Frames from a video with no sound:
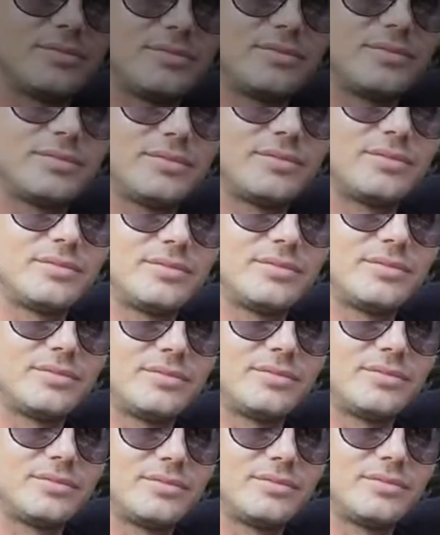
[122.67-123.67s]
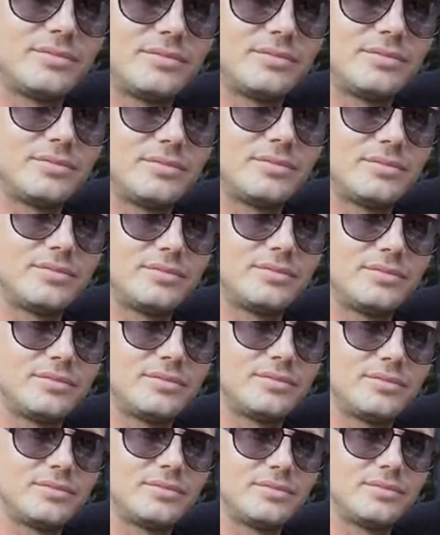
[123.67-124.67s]

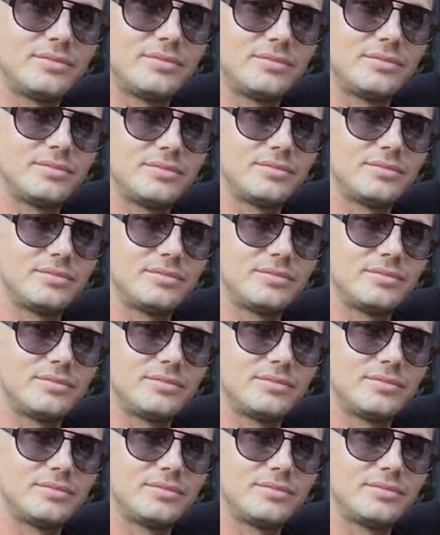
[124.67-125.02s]
Nothing is said.